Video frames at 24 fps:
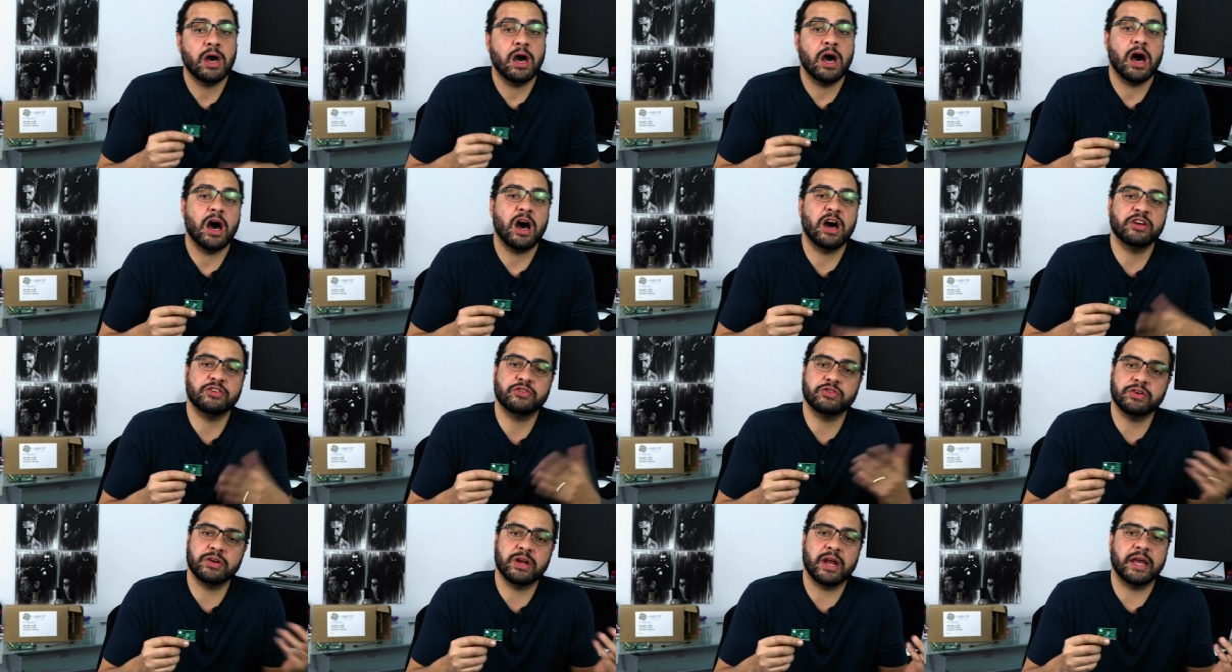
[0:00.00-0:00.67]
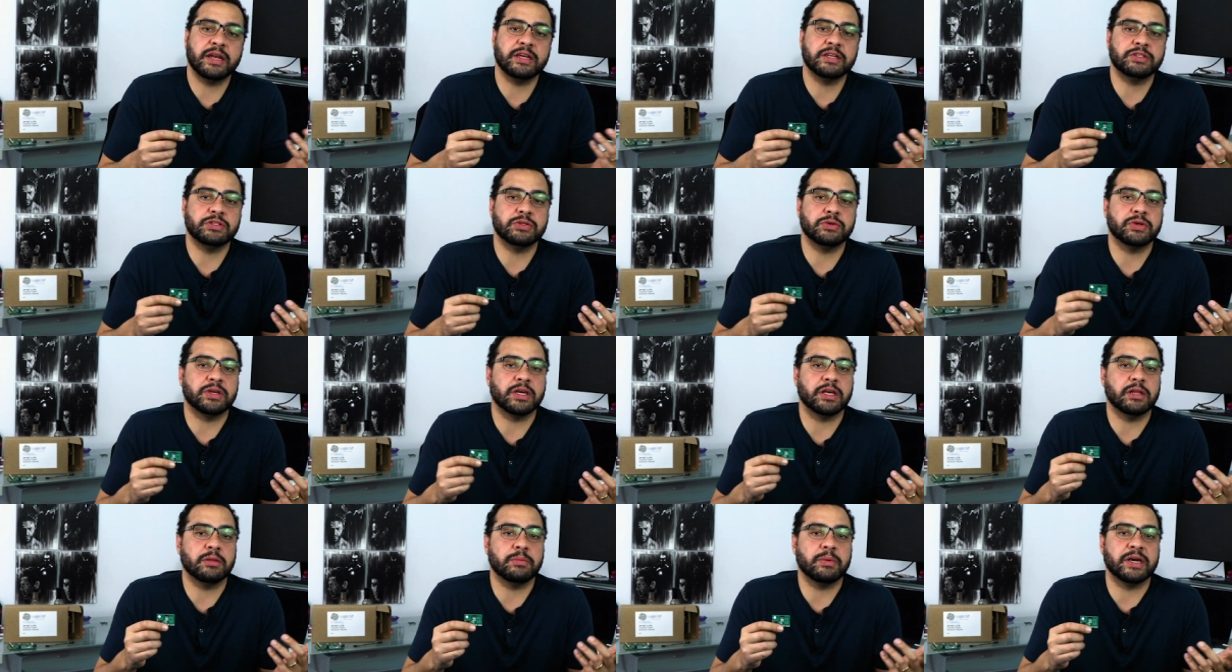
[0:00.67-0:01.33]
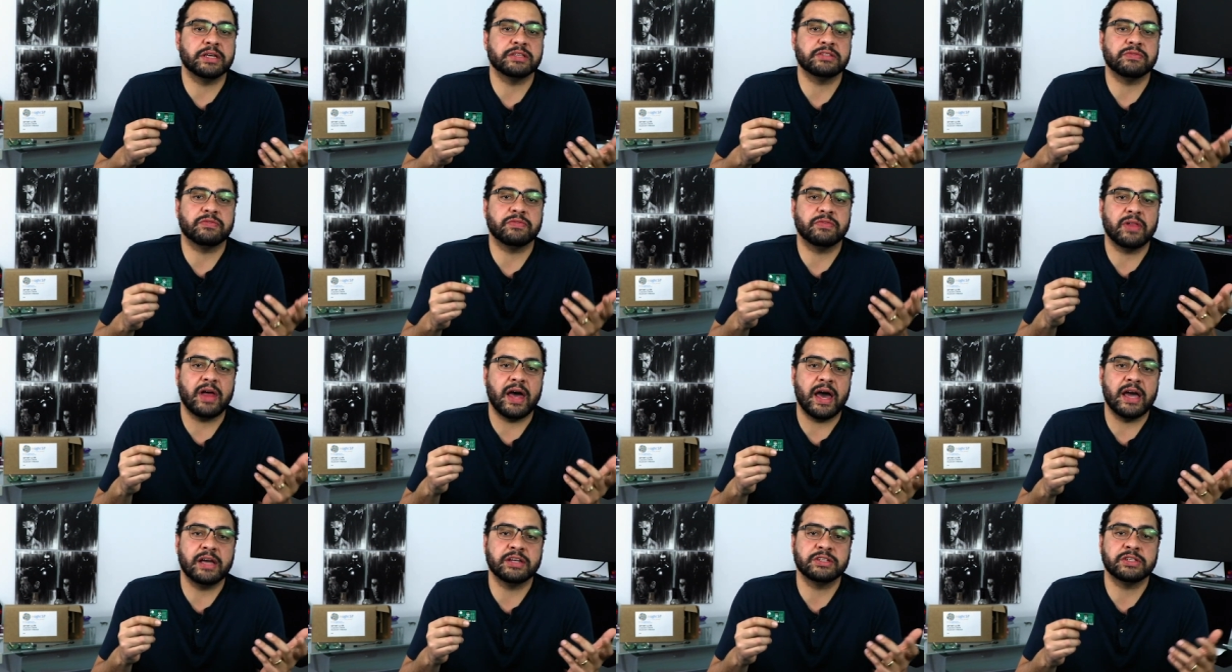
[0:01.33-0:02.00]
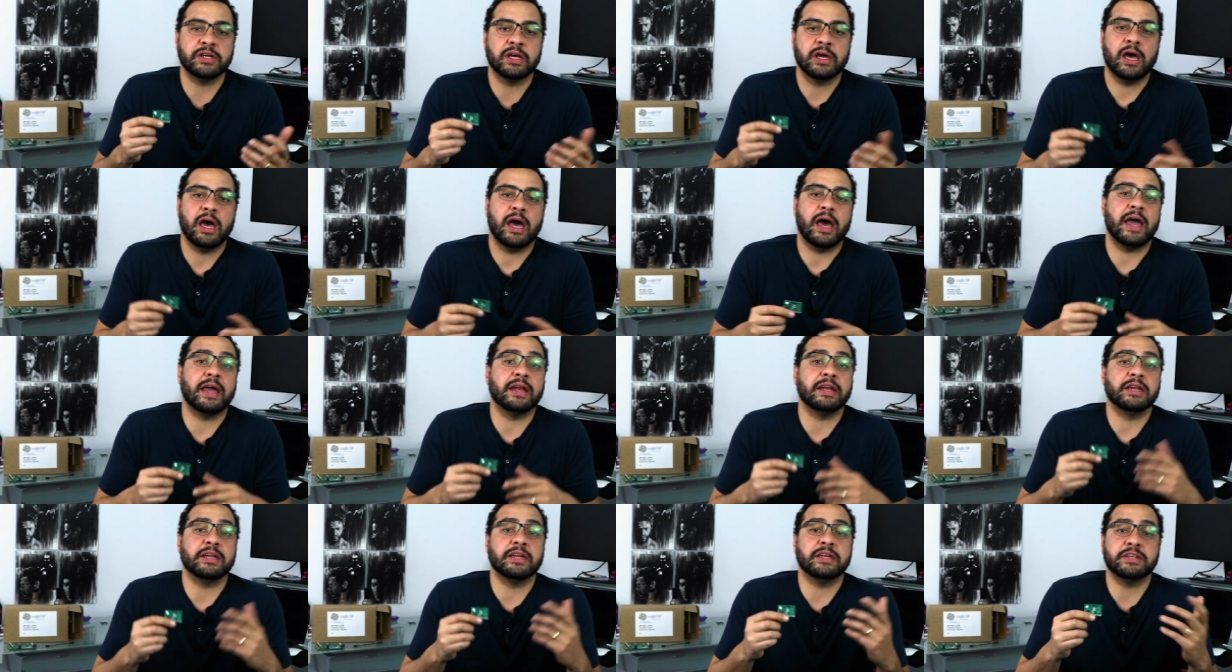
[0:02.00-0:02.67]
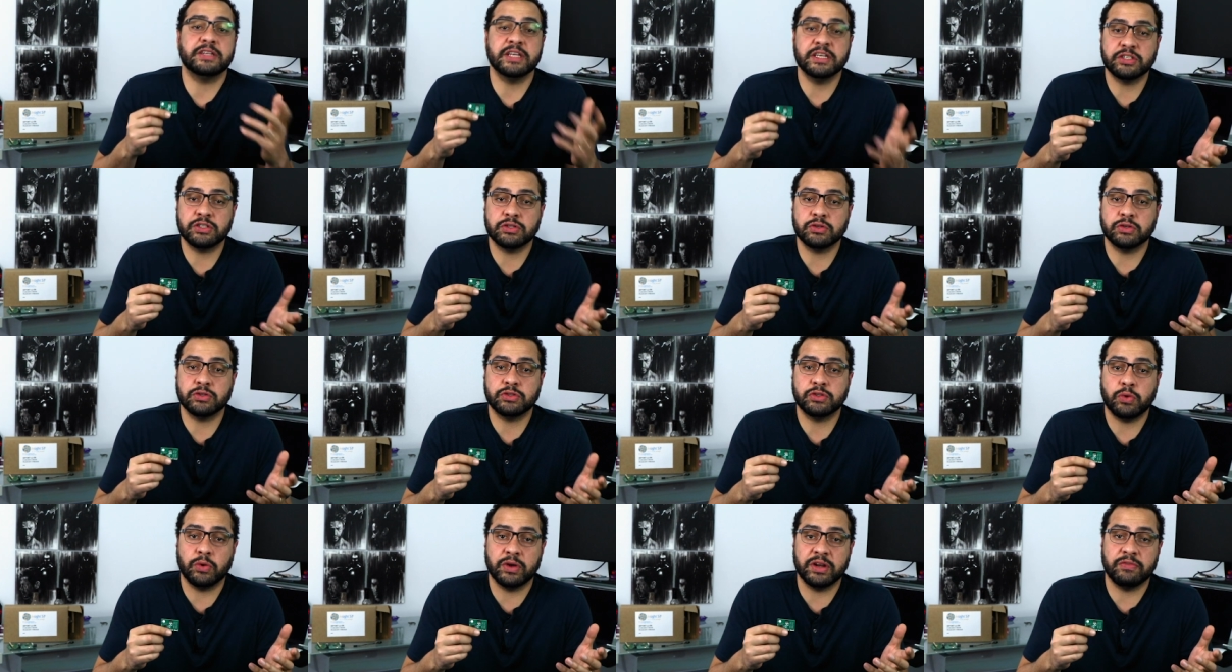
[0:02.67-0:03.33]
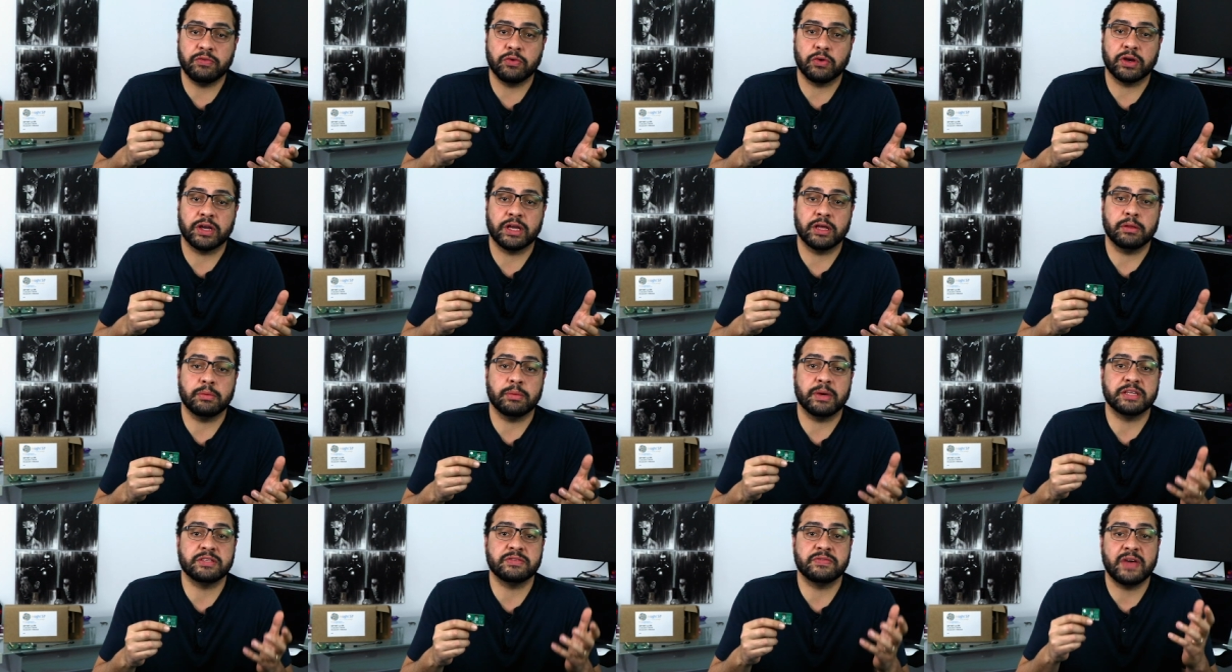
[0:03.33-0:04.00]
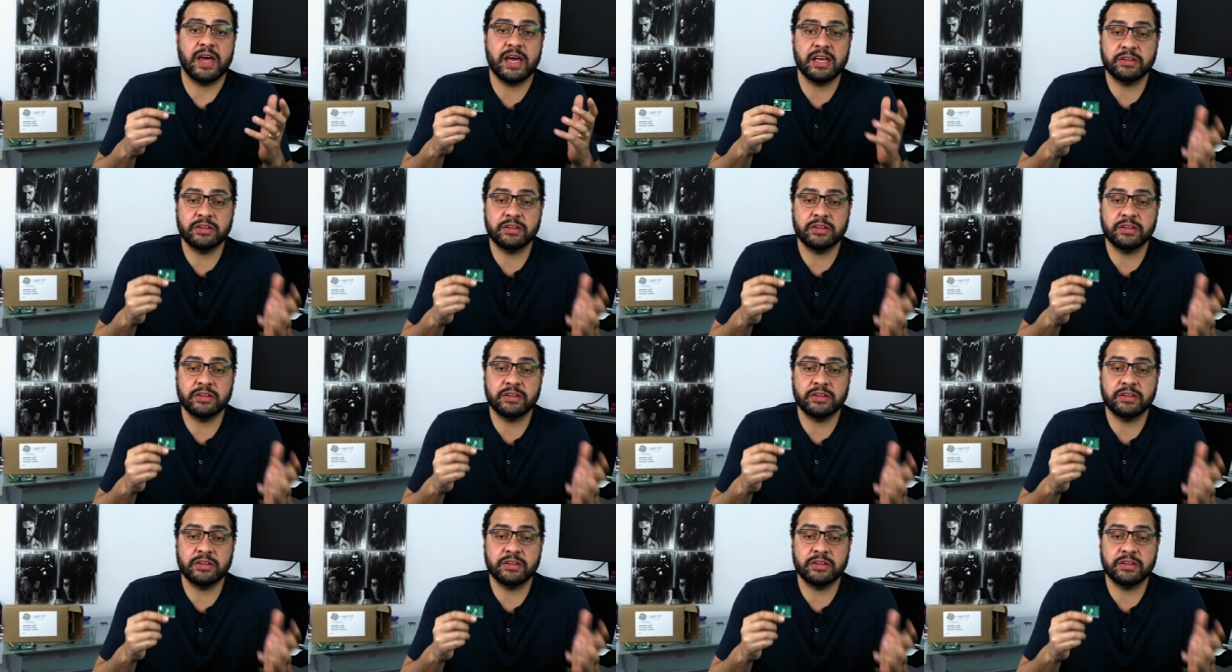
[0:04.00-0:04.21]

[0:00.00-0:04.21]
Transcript: 192 kilobytes of flash, and an additional 24 kilobytes of